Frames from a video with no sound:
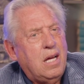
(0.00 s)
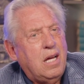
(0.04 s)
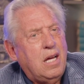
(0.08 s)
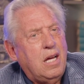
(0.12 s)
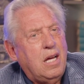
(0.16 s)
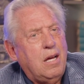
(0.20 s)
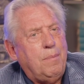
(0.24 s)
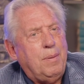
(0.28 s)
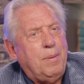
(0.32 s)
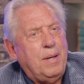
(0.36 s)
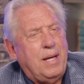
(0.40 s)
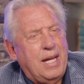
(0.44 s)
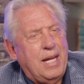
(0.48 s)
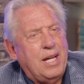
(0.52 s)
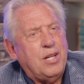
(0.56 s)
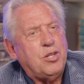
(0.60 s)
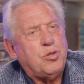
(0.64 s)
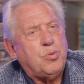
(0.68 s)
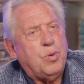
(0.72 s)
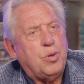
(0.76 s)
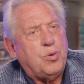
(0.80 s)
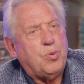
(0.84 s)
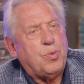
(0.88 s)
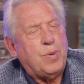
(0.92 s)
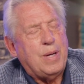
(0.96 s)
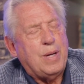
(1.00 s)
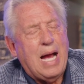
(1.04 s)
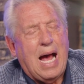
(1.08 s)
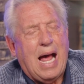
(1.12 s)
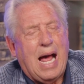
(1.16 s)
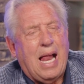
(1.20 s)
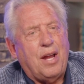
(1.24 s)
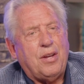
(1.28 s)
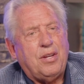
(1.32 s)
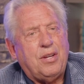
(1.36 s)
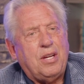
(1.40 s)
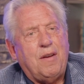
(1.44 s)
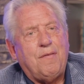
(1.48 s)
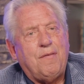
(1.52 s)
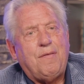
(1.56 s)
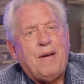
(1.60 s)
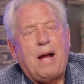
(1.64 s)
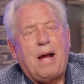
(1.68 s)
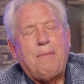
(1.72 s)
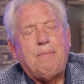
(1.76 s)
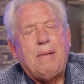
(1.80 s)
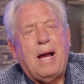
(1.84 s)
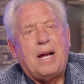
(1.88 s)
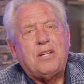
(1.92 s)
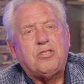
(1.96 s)
It begins with reality. In
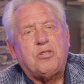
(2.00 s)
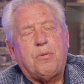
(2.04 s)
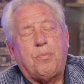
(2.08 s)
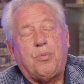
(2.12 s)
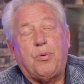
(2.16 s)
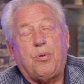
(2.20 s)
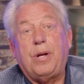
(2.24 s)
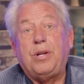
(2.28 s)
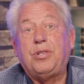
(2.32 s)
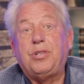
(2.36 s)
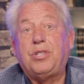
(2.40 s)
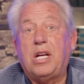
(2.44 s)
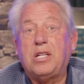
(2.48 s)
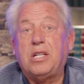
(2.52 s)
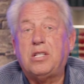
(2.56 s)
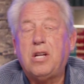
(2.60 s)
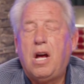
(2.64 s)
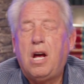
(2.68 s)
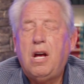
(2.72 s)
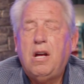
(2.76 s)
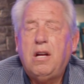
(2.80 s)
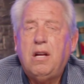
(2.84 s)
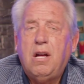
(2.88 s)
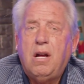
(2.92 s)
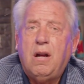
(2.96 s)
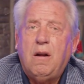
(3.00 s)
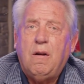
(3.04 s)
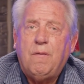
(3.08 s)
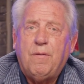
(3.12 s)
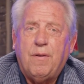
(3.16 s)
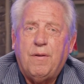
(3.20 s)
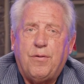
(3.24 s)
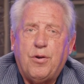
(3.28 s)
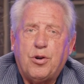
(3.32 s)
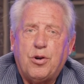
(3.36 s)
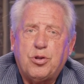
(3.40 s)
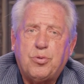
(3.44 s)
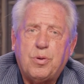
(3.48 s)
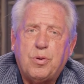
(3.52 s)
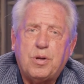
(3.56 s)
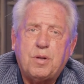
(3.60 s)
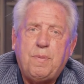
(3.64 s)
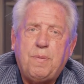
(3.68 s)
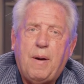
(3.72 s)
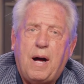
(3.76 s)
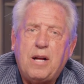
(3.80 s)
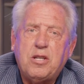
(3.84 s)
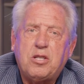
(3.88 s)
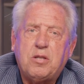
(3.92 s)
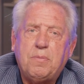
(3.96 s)
fact, Max De Pree says the first
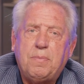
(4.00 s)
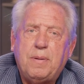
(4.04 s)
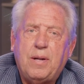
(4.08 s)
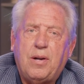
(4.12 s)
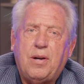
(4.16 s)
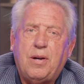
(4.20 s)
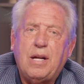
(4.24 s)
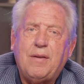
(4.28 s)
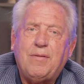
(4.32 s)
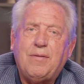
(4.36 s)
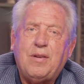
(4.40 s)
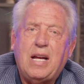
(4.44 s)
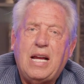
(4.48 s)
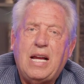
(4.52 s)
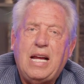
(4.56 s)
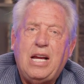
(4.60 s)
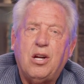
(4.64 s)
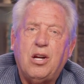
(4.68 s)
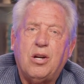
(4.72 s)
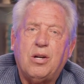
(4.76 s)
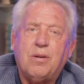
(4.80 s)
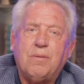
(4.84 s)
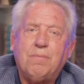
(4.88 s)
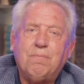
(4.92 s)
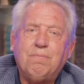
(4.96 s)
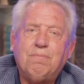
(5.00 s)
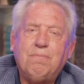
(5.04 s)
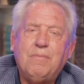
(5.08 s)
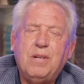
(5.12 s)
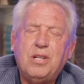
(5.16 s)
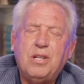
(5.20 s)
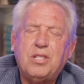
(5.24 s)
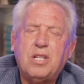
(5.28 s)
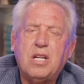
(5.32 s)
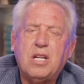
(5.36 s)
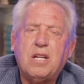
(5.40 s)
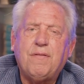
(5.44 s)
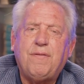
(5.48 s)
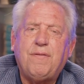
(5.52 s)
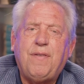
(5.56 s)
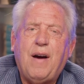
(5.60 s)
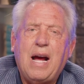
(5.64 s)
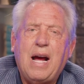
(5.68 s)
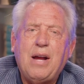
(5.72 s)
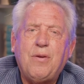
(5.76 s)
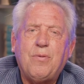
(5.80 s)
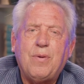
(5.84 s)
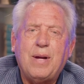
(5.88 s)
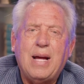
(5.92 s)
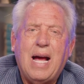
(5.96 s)
responsibility of a leader is to
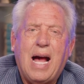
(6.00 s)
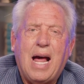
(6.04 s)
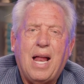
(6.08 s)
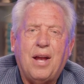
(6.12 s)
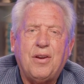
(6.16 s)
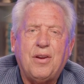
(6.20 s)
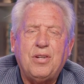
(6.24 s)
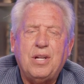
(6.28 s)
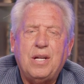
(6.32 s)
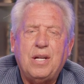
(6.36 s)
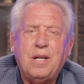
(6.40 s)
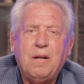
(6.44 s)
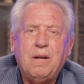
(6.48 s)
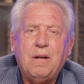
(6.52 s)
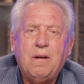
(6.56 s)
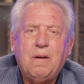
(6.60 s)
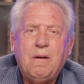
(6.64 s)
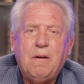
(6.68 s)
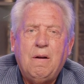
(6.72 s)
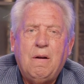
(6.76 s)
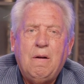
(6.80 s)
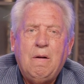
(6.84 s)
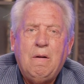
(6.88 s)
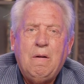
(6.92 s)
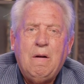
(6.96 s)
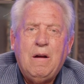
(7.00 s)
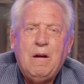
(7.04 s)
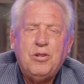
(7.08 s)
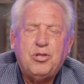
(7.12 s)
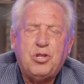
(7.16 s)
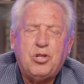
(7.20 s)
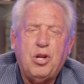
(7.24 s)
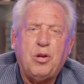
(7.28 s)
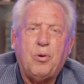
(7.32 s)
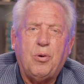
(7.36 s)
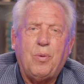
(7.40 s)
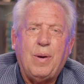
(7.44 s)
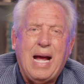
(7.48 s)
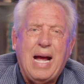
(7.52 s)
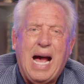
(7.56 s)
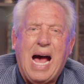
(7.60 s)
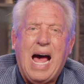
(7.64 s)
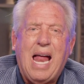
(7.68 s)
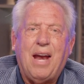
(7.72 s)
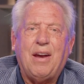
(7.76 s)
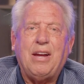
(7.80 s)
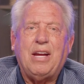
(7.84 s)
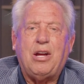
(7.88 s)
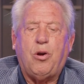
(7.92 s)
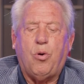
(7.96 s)
define reality. So the
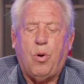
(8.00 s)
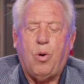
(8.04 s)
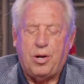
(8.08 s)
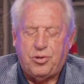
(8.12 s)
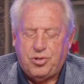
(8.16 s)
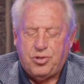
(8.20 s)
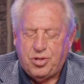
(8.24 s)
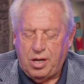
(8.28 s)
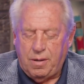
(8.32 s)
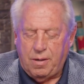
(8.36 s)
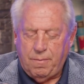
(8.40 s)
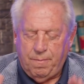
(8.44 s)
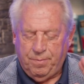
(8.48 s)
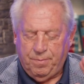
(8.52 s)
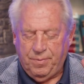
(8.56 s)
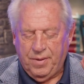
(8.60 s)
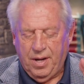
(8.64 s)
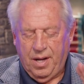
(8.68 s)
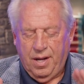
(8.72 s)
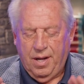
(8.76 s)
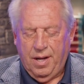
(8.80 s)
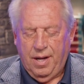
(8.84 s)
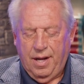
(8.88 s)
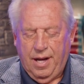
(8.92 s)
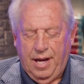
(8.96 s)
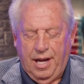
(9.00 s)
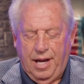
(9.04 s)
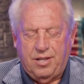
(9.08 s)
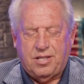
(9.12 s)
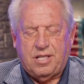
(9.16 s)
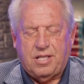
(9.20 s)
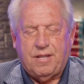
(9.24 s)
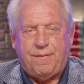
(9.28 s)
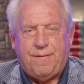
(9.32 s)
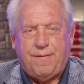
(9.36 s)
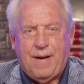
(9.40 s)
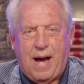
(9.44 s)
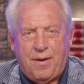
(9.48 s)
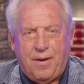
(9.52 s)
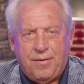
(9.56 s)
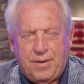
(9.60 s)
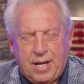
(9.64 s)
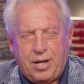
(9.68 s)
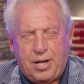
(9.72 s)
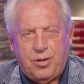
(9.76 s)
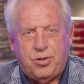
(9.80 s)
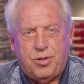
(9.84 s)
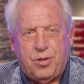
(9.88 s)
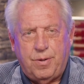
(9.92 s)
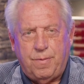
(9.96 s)
reality question is the
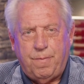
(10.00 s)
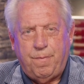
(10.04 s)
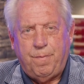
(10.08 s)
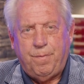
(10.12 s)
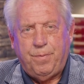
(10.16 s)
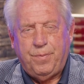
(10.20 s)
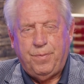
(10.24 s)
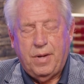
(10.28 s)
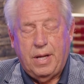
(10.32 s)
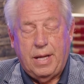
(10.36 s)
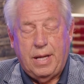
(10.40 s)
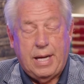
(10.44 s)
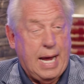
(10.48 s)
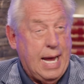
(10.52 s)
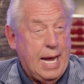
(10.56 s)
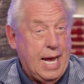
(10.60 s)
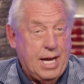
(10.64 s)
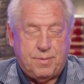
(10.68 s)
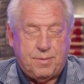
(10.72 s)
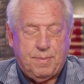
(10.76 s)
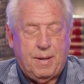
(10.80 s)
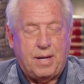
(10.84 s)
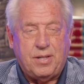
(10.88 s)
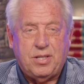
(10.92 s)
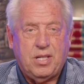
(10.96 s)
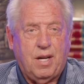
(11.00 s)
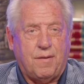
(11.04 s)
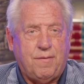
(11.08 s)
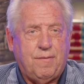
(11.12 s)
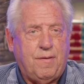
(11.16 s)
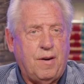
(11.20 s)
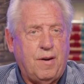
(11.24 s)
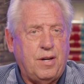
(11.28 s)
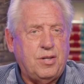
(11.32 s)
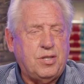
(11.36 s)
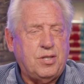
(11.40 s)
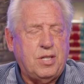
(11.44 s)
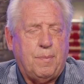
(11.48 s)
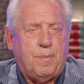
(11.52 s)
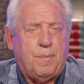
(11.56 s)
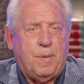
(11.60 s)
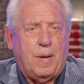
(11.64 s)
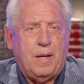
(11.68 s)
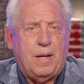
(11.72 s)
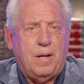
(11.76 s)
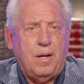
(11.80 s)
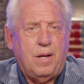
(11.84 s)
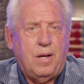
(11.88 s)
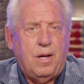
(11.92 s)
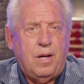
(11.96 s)
foundation. And I ask myself very
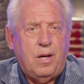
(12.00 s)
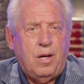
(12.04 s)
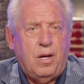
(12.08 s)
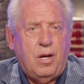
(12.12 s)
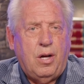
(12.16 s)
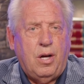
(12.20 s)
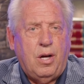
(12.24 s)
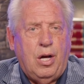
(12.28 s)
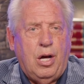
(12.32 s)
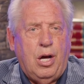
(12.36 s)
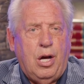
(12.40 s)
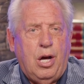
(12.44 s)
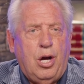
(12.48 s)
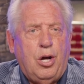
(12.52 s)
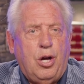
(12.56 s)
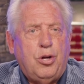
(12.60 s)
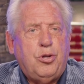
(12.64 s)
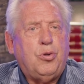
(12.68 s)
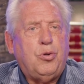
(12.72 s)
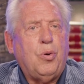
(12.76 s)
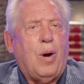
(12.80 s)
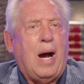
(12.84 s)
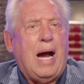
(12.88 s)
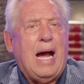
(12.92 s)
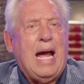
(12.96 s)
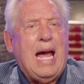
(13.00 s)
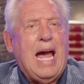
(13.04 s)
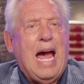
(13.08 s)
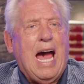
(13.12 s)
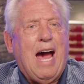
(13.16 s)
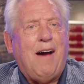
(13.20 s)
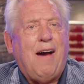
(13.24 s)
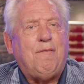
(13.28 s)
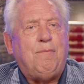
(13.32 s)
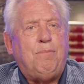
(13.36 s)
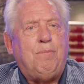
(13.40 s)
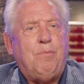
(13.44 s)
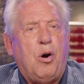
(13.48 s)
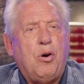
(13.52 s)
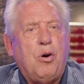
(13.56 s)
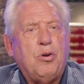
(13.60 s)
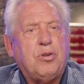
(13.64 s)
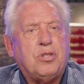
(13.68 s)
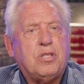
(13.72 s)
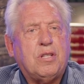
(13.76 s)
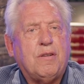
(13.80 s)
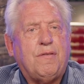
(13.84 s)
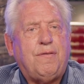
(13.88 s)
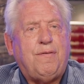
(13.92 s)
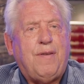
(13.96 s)
simply Do I have most
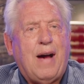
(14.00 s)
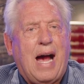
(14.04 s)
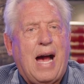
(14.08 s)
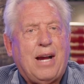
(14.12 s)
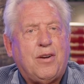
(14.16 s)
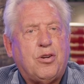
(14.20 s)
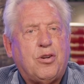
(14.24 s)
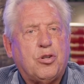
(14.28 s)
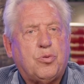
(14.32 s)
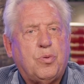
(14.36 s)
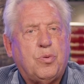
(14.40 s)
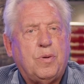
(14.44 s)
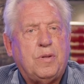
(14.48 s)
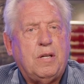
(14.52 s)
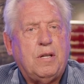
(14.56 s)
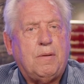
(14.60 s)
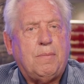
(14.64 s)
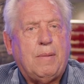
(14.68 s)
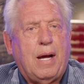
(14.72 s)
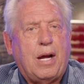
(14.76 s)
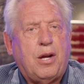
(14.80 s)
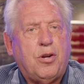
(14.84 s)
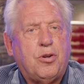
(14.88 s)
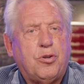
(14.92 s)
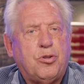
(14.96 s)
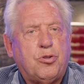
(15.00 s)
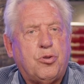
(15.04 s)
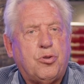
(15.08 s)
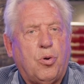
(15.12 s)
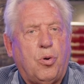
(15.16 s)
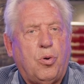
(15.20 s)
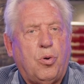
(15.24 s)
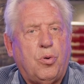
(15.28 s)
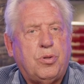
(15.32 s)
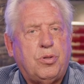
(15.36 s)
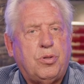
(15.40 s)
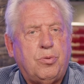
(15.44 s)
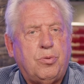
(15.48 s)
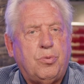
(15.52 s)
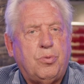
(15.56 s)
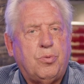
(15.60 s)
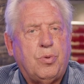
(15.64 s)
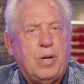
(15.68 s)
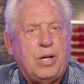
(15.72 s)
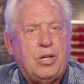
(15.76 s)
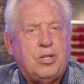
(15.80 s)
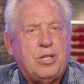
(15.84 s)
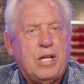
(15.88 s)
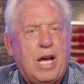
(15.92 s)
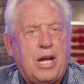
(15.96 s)
of the factors within my control
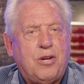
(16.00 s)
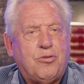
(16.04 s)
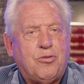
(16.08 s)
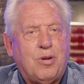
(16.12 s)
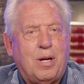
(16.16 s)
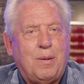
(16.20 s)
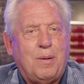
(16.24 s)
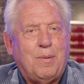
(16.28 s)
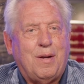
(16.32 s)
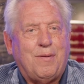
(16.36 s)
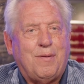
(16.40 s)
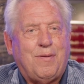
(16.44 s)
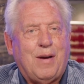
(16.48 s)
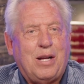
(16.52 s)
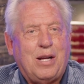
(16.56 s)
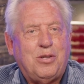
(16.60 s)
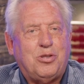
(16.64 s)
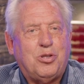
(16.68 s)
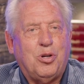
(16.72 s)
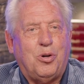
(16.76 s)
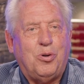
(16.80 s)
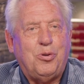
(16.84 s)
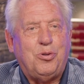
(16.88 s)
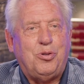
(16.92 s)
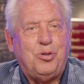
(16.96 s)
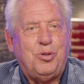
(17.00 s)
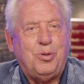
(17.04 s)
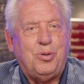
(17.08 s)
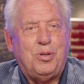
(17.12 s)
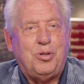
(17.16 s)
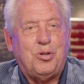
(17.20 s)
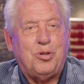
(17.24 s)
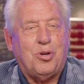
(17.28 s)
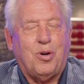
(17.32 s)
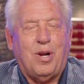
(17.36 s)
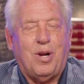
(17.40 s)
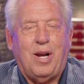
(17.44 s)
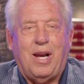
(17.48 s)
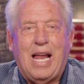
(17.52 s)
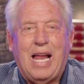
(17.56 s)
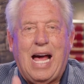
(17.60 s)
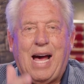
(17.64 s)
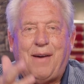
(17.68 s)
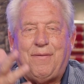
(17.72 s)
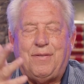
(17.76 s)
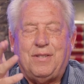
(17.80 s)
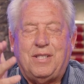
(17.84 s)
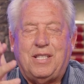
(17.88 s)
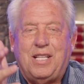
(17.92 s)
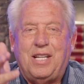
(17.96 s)
reach that dream? And if I told you, and you're going to
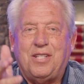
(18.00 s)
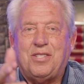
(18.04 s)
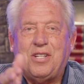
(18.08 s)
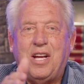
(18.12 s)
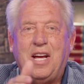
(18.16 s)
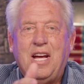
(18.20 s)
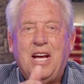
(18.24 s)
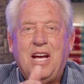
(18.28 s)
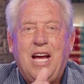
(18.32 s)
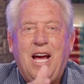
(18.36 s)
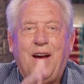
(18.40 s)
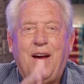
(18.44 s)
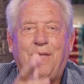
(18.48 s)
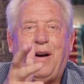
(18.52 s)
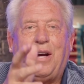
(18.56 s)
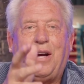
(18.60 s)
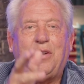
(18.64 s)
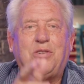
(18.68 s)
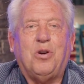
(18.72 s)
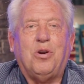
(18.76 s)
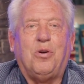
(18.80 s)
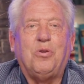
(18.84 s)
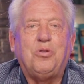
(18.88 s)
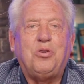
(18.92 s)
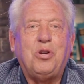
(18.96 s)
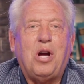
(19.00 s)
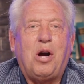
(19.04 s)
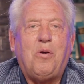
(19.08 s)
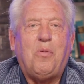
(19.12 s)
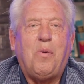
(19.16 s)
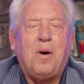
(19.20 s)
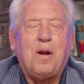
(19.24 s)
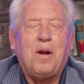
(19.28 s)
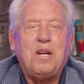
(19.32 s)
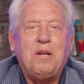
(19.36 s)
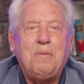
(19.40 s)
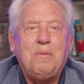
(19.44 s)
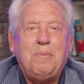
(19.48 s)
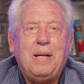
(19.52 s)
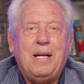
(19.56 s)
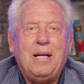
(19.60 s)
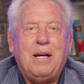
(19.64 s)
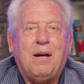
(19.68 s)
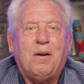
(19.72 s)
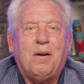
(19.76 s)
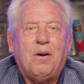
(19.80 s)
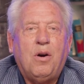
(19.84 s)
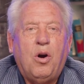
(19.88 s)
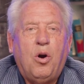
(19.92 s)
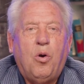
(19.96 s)
laugh at this, if I told you I wanted to be
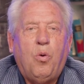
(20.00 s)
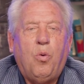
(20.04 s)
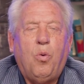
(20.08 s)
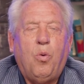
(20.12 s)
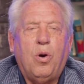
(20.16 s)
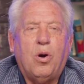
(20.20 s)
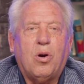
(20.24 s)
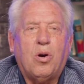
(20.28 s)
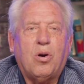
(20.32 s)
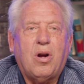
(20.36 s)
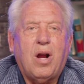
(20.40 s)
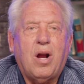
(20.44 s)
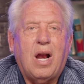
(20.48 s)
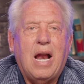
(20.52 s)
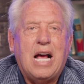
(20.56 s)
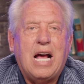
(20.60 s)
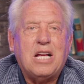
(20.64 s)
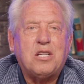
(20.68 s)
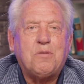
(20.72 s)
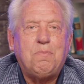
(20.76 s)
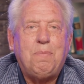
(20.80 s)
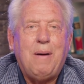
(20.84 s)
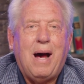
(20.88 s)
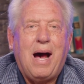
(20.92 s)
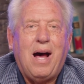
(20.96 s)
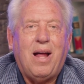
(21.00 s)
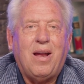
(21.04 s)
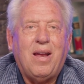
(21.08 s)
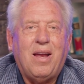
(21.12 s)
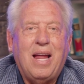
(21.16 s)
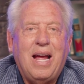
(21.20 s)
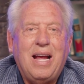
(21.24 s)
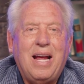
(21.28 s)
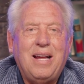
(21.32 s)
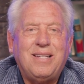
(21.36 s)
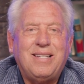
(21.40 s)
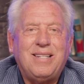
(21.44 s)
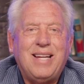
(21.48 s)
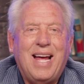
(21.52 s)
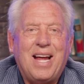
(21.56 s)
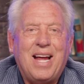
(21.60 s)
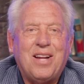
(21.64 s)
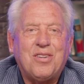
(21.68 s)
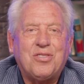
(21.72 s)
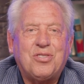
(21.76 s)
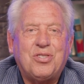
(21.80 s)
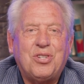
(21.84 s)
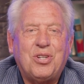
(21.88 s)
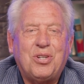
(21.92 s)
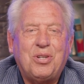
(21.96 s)
a world class ballet
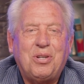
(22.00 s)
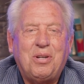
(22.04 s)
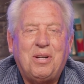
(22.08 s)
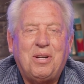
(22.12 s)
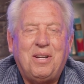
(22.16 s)
dancer,